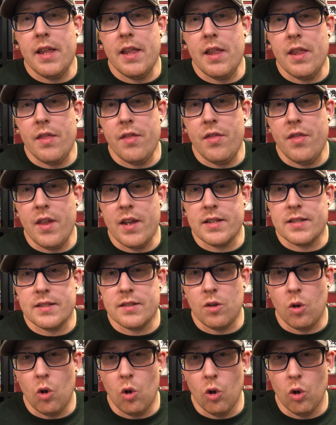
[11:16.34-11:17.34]
this
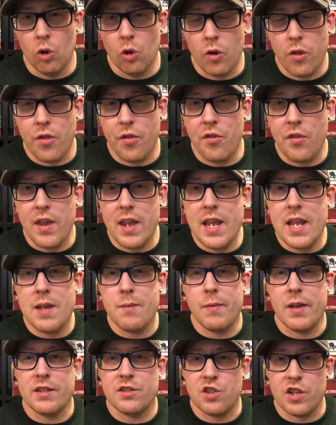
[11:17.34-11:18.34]
whole
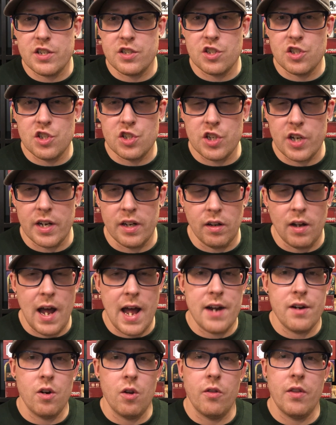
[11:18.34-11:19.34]
theme is just chill. I
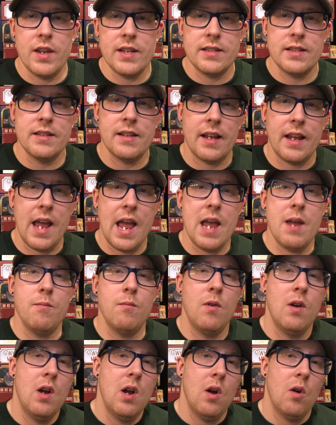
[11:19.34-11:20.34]
don't know, this is a
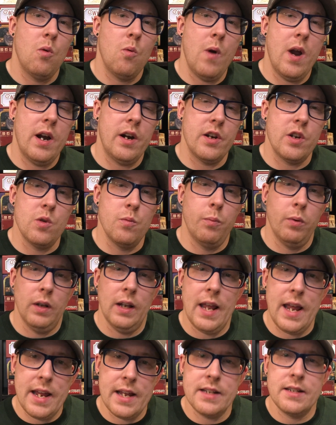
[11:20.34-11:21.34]
game where you
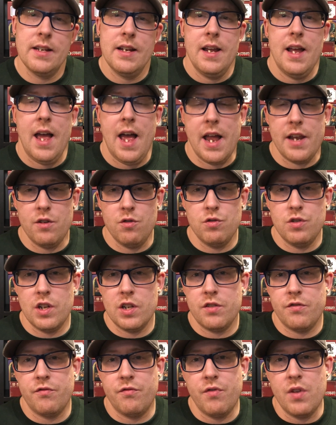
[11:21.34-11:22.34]
play it and you
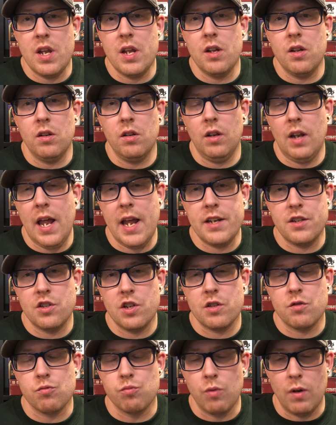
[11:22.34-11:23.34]
just feel like
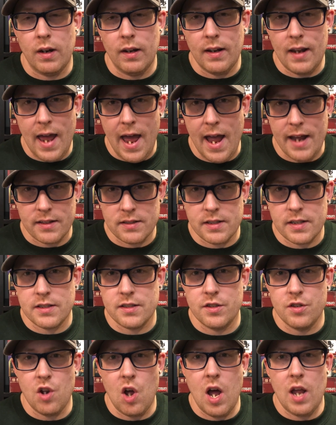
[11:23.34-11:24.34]
just relaxed.
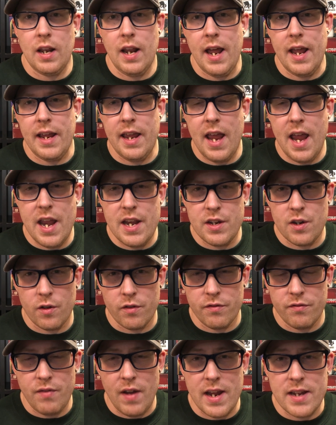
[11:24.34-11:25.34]
It's not like in your
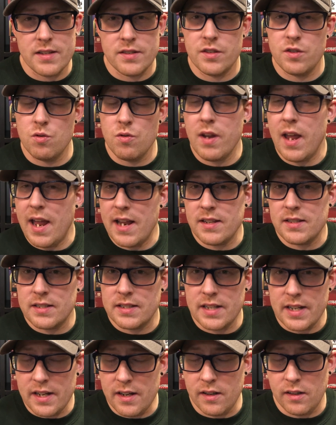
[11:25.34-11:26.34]
face. You can
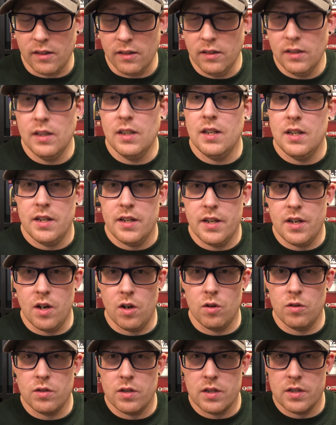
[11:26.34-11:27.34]
steal,
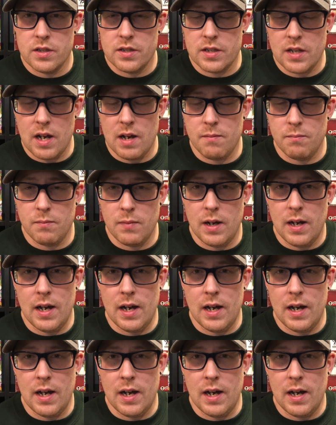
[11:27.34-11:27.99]
some